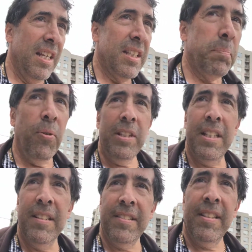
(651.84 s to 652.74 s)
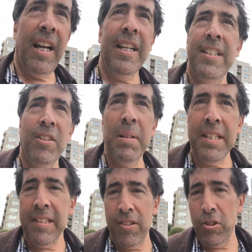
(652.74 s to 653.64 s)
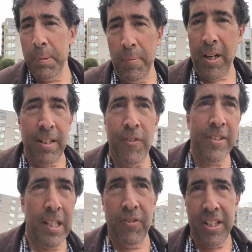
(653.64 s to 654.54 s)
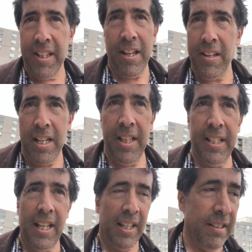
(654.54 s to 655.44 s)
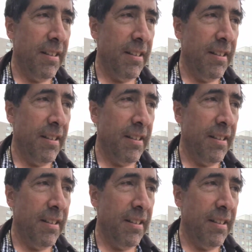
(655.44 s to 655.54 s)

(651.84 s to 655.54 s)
The point is, I need so many things at the supermarket. Of course, I never write anything down.